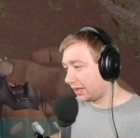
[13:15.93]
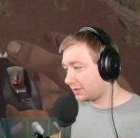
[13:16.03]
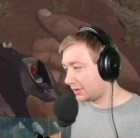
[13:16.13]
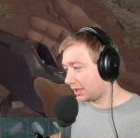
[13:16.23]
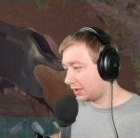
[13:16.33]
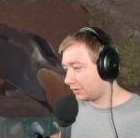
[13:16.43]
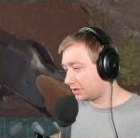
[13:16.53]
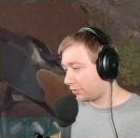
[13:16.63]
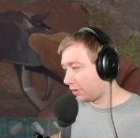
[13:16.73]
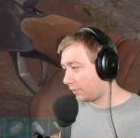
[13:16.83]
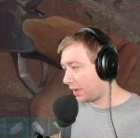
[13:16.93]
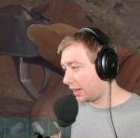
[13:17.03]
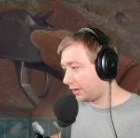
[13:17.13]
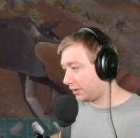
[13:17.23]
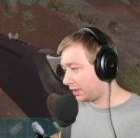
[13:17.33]
That's what they do, is they run
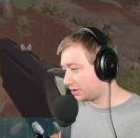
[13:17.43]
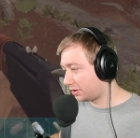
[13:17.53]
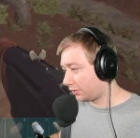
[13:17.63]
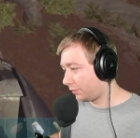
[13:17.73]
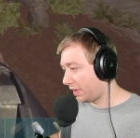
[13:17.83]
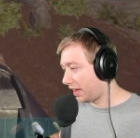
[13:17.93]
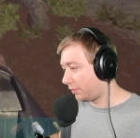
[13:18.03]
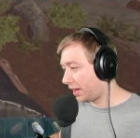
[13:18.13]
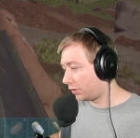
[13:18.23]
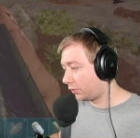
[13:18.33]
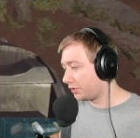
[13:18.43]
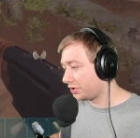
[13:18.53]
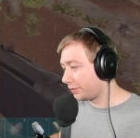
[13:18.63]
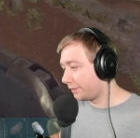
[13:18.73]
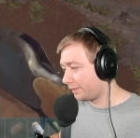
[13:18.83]
away and then they start to path back
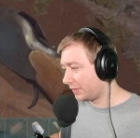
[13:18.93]
towards you.